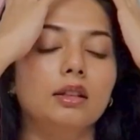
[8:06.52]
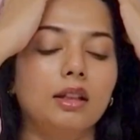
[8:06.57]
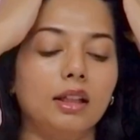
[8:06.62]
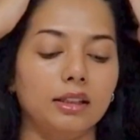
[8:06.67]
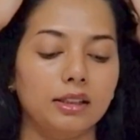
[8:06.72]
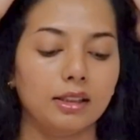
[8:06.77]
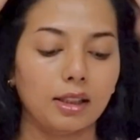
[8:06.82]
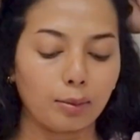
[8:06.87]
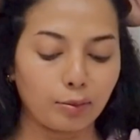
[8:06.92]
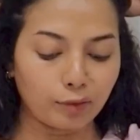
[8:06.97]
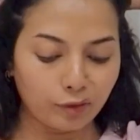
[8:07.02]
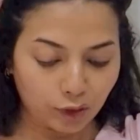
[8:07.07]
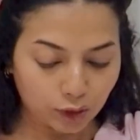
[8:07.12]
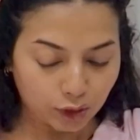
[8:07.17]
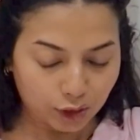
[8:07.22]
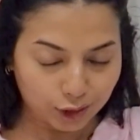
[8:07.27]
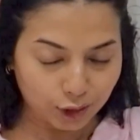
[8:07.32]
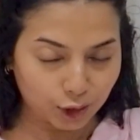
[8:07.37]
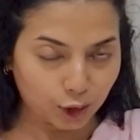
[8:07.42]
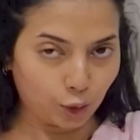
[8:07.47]
The next step for
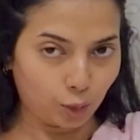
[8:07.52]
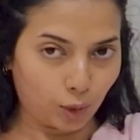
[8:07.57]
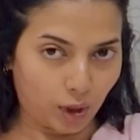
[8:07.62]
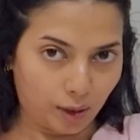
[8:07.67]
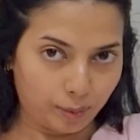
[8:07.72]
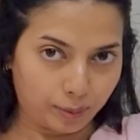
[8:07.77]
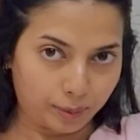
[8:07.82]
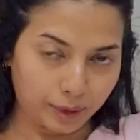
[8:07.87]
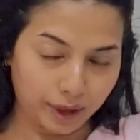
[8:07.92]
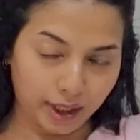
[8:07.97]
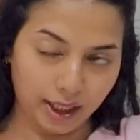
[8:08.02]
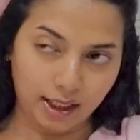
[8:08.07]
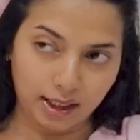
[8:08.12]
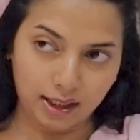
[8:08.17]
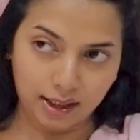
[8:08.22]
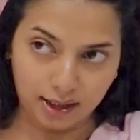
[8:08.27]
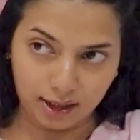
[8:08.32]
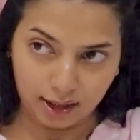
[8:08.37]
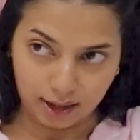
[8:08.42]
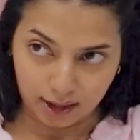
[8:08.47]
this glow up
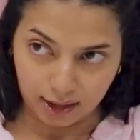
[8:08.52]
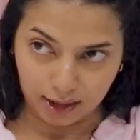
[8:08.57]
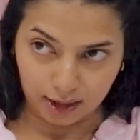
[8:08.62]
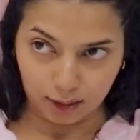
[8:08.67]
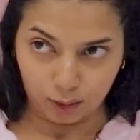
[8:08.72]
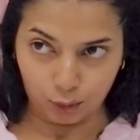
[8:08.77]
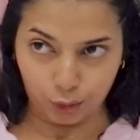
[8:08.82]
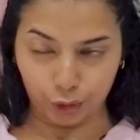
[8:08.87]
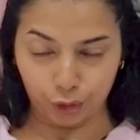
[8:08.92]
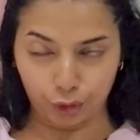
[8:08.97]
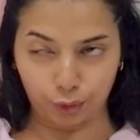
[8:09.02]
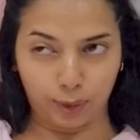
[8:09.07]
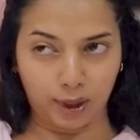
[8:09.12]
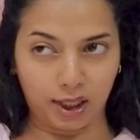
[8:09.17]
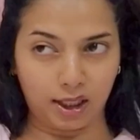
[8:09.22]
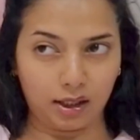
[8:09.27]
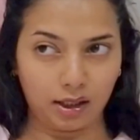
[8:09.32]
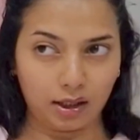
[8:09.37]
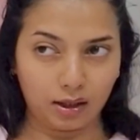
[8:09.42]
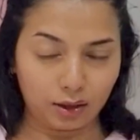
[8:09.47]
is going to
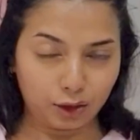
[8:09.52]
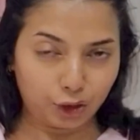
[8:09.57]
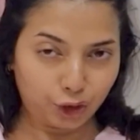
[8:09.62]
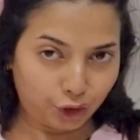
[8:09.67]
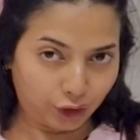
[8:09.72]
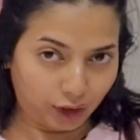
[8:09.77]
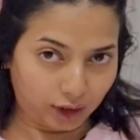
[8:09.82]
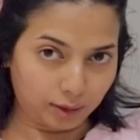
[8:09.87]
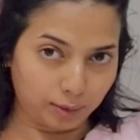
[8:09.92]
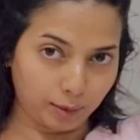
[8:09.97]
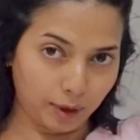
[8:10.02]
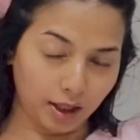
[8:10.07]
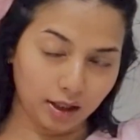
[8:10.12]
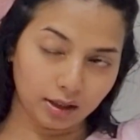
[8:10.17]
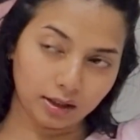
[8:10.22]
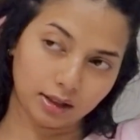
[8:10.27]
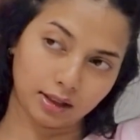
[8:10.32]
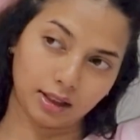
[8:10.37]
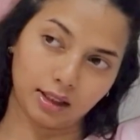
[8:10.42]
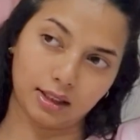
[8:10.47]
be a sheet
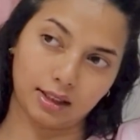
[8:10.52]
mask.